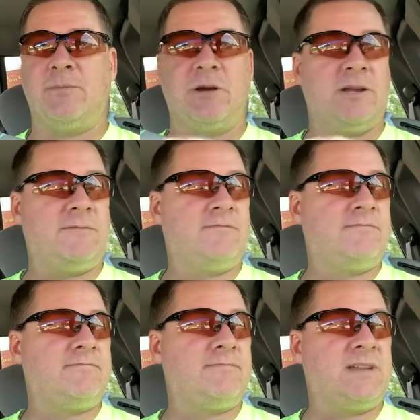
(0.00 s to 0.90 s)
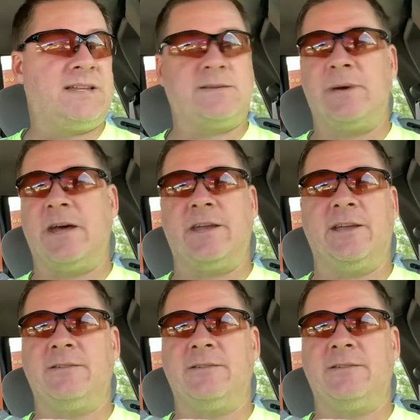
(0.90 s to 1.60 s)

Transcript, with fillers: but that's about it.